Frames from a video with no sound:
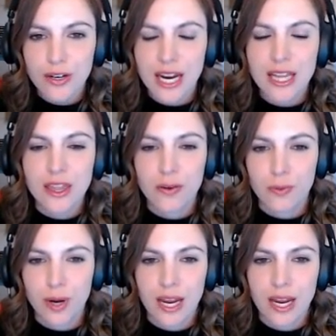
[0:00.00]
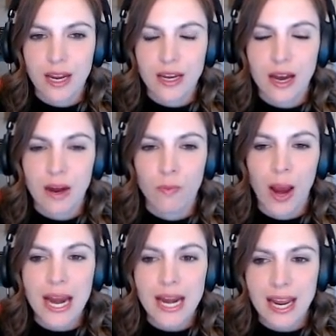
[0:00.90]
in the ring,
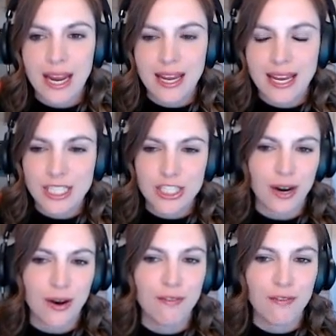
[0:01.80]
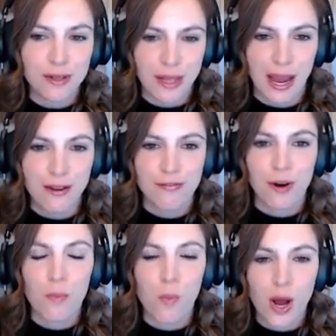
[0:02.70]
rating each area of your life
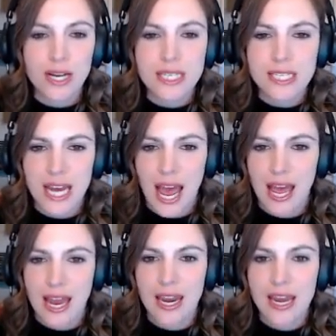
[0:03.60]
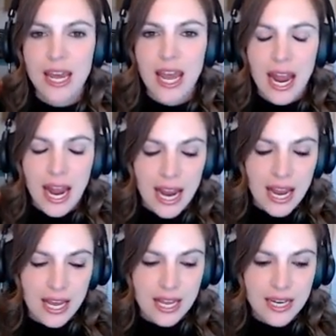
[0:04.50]
from 1 to 10.
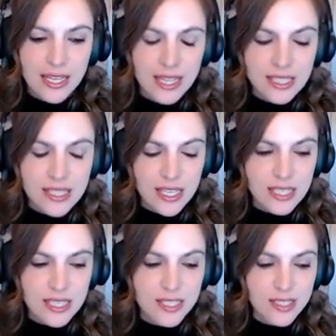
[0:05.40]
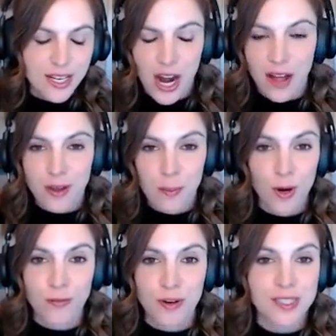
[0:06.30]
And this is not a perfect